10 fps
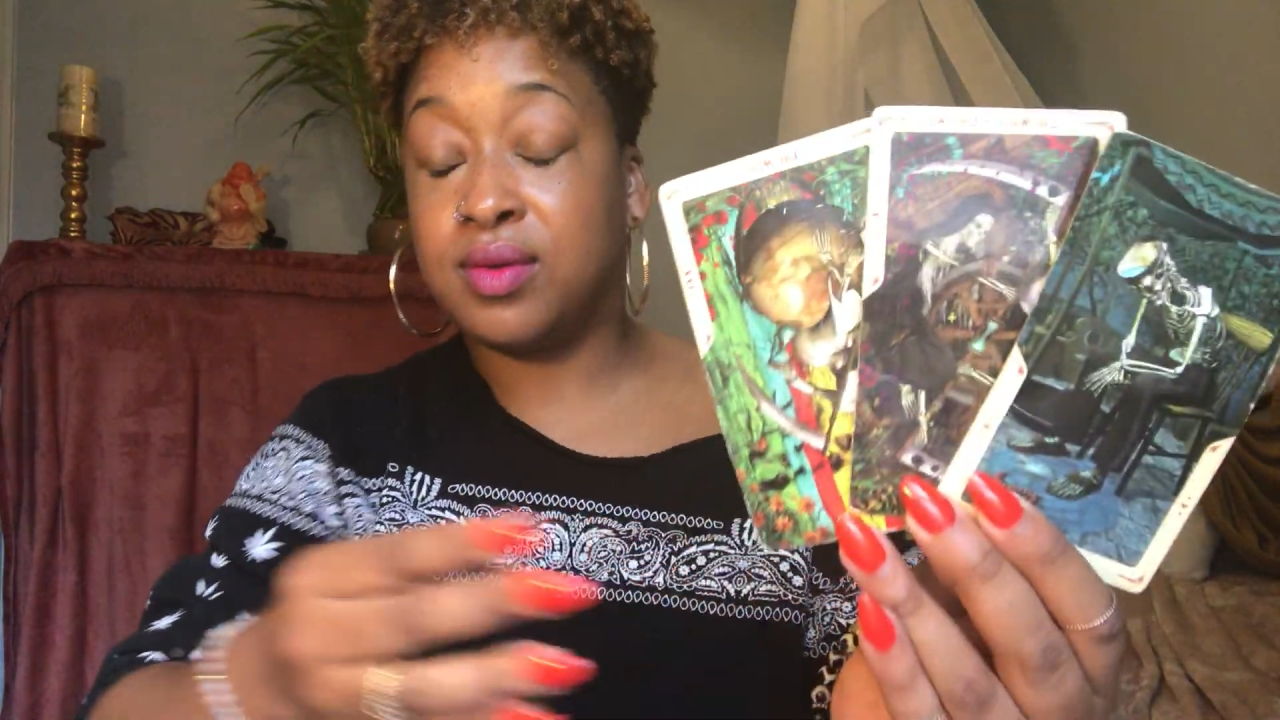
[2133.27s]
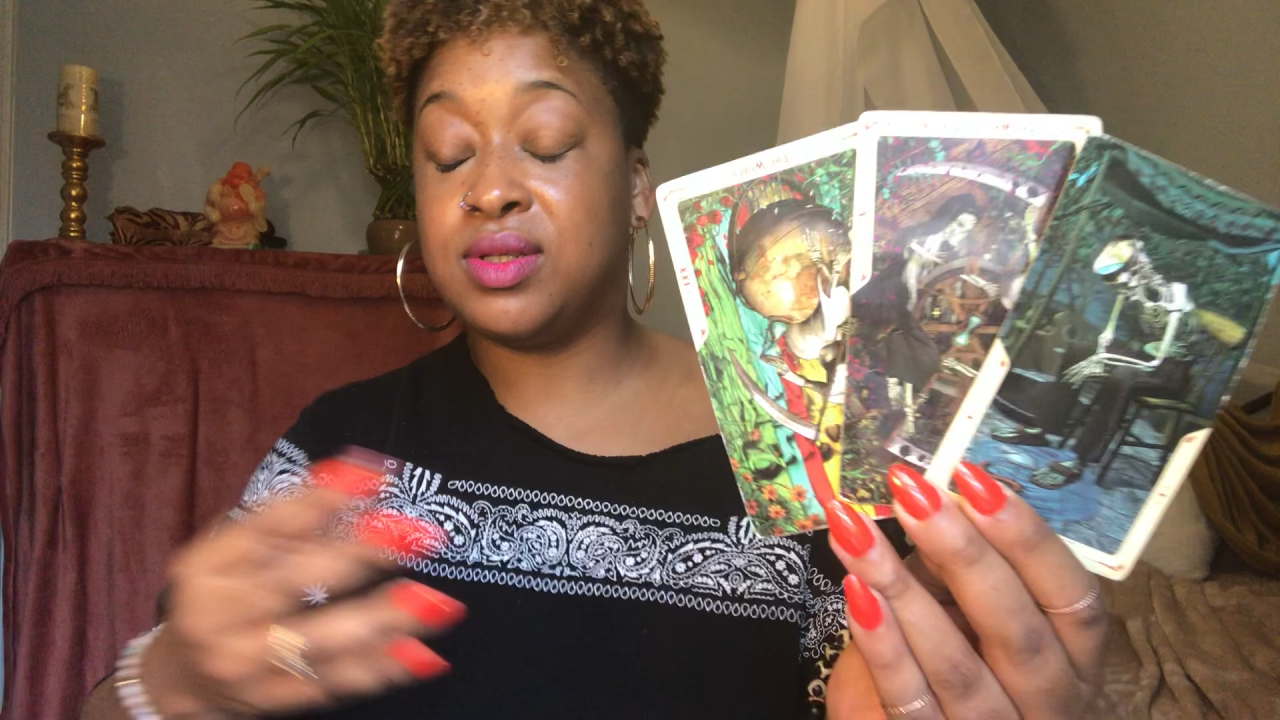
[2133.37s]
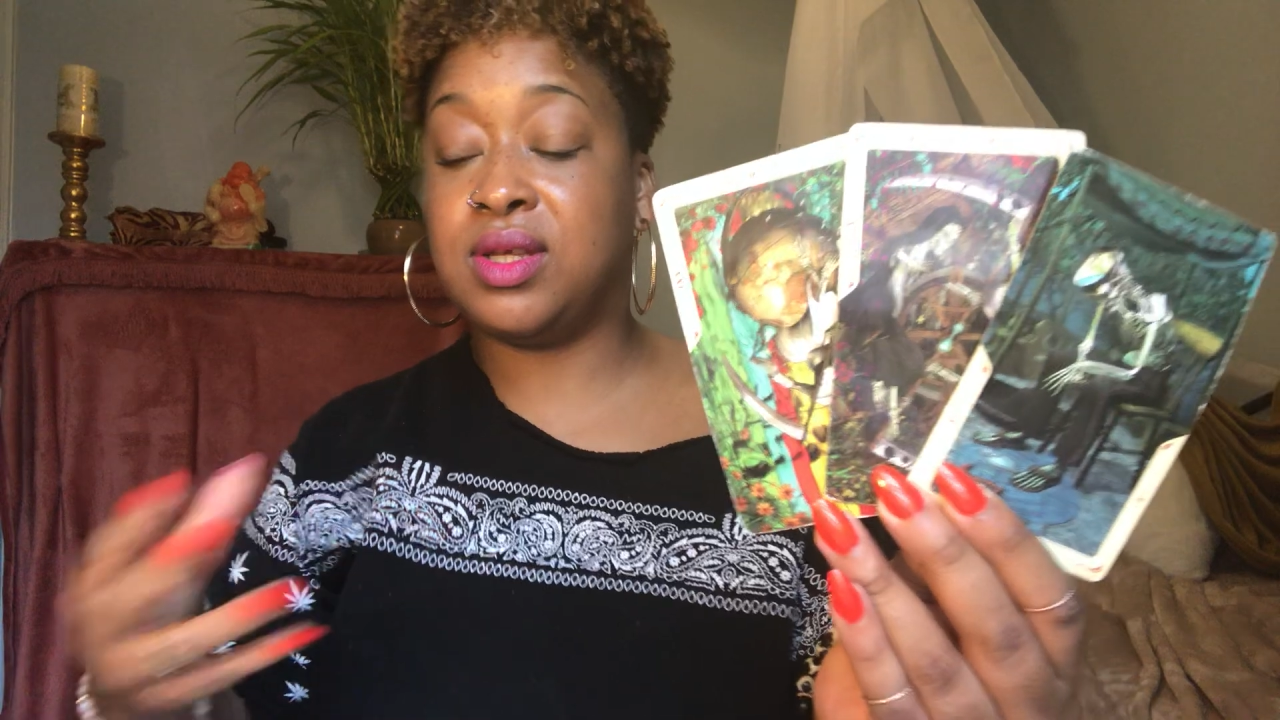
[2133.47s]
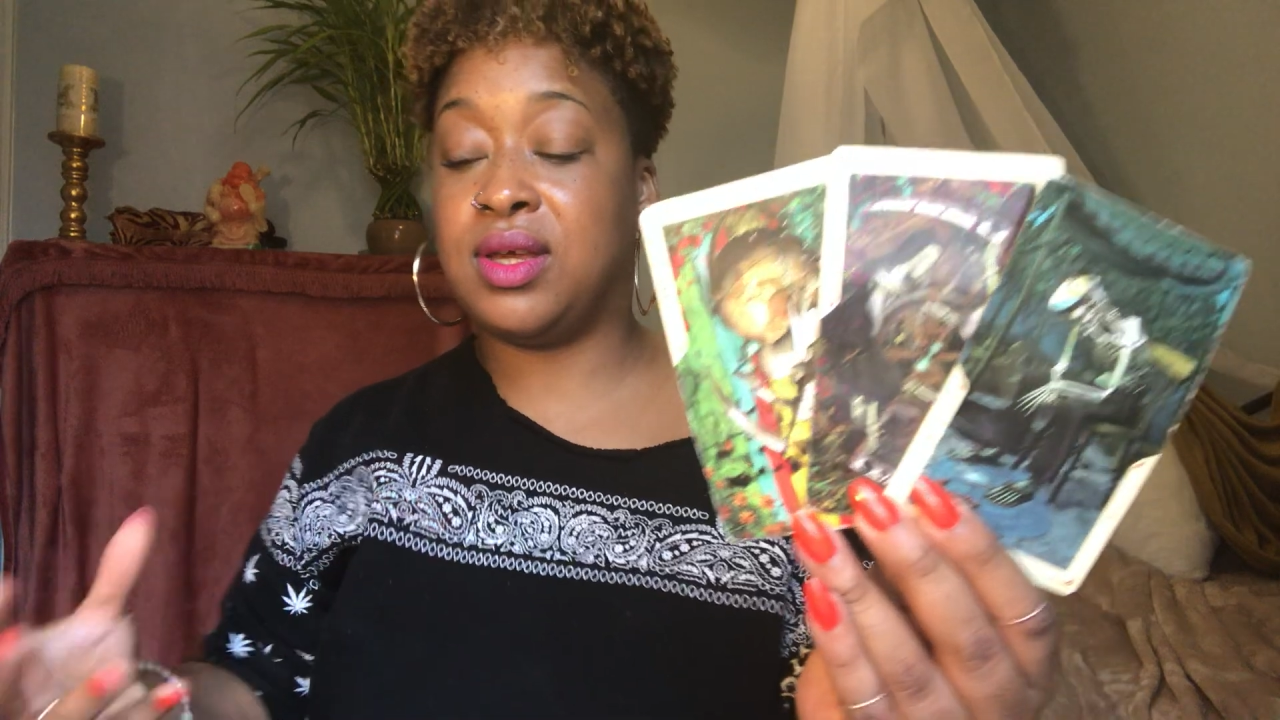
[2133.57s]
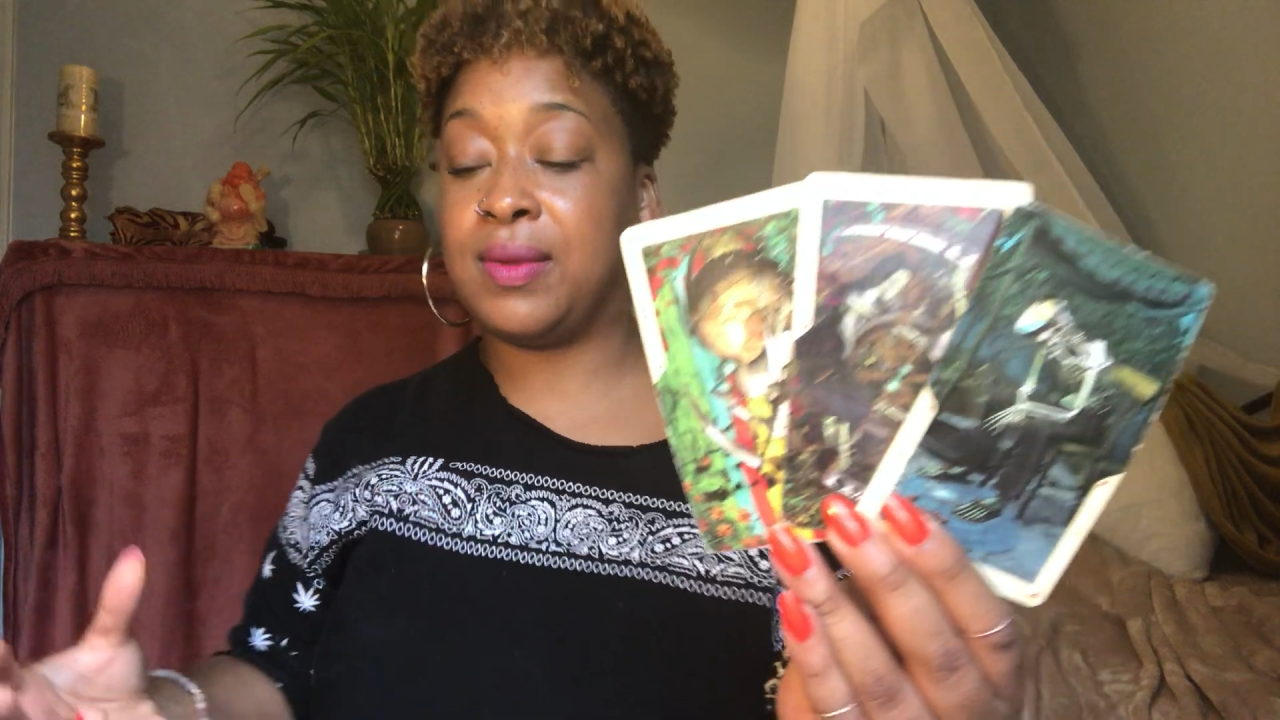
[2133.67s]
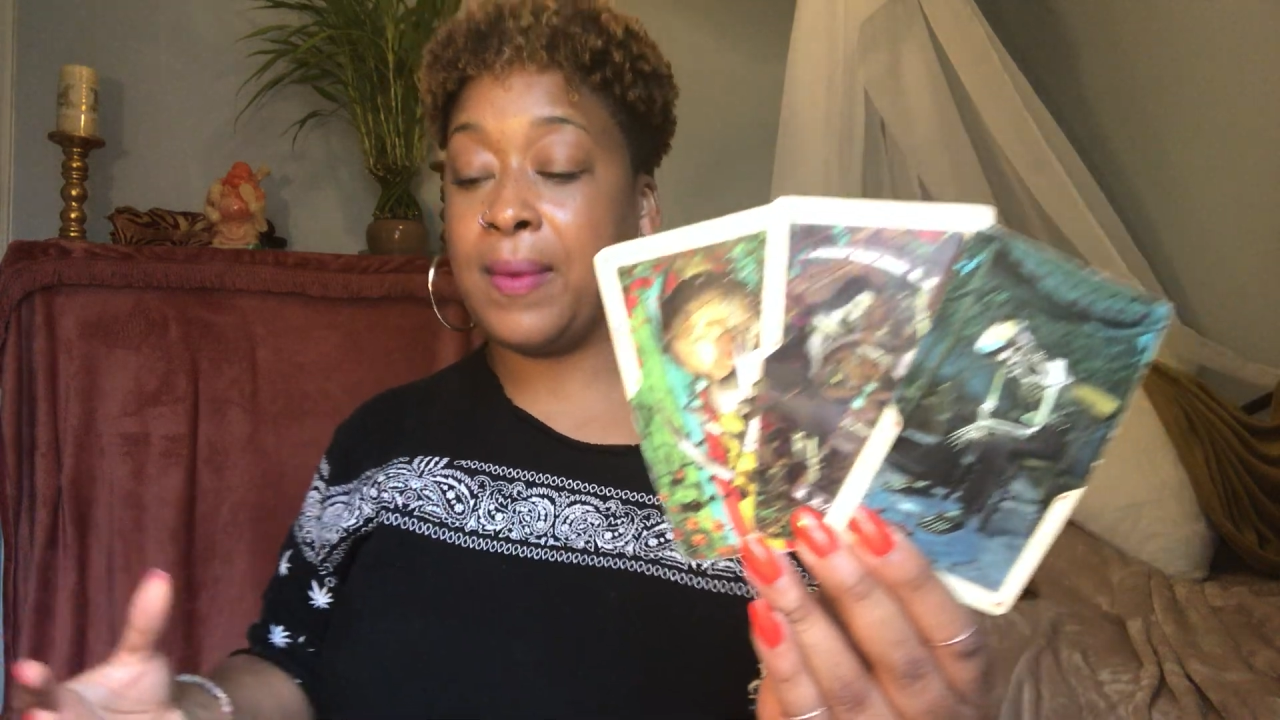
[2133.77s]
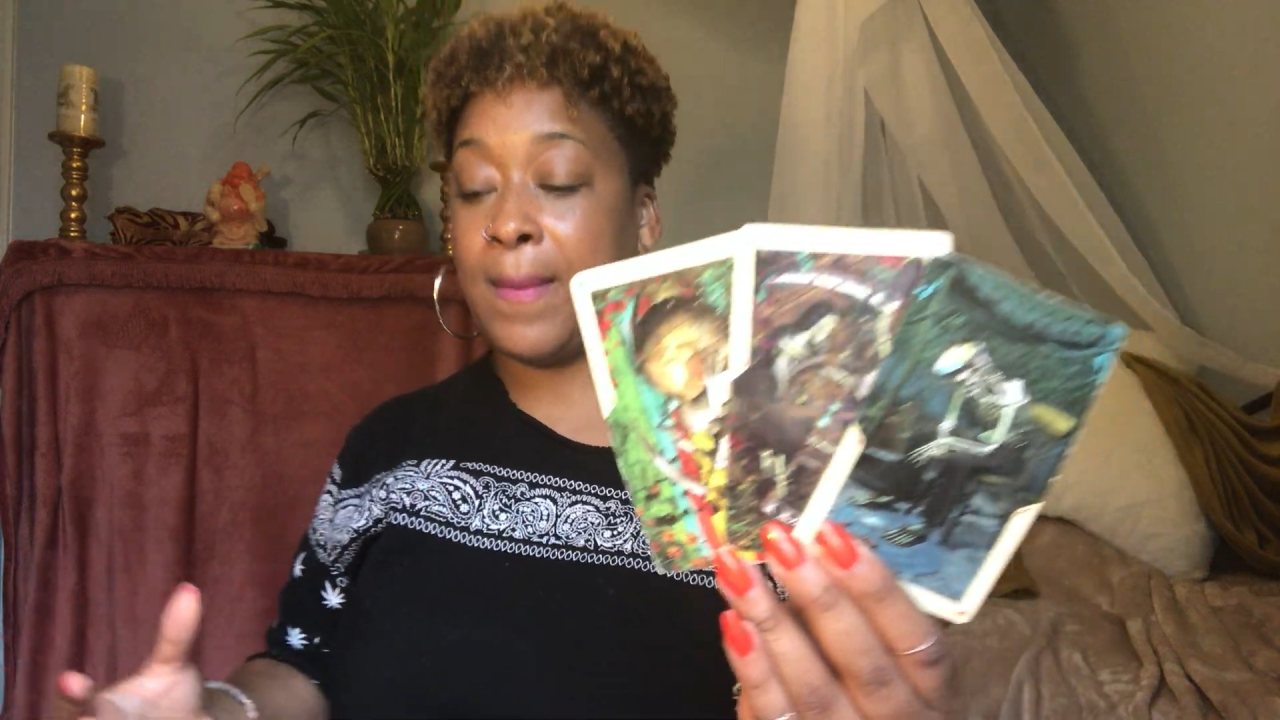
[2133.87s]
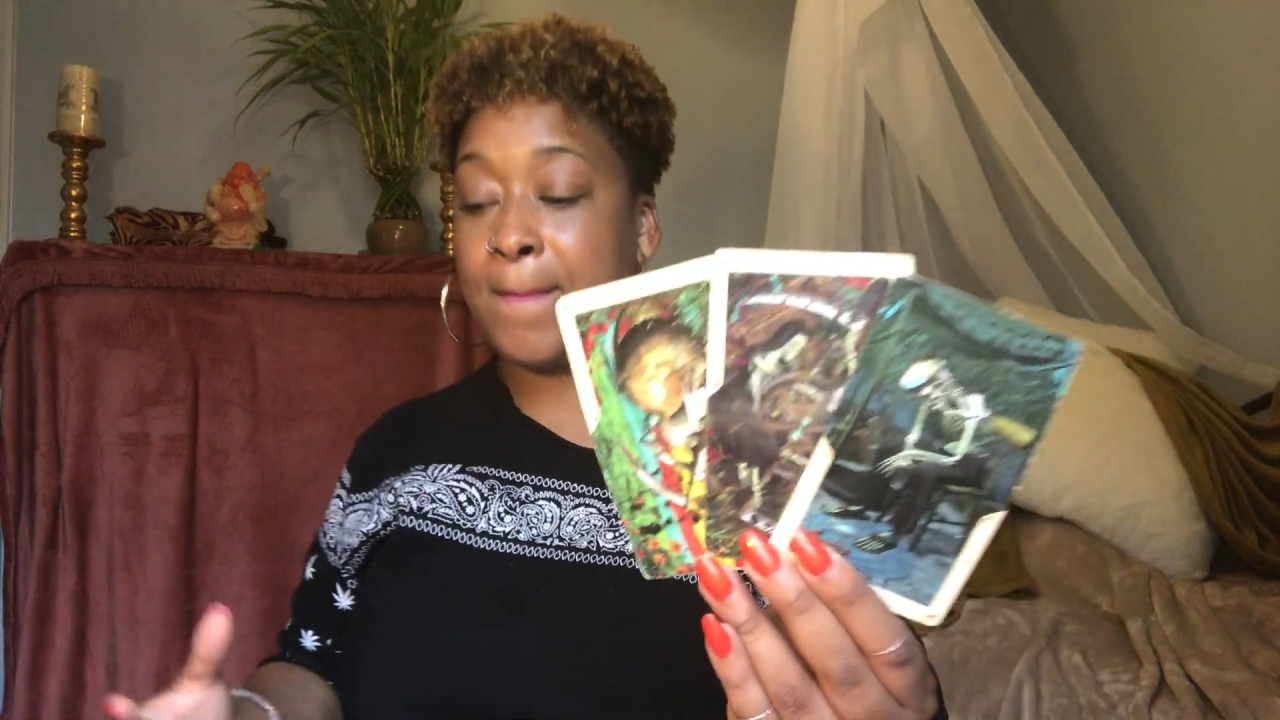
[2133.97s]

See,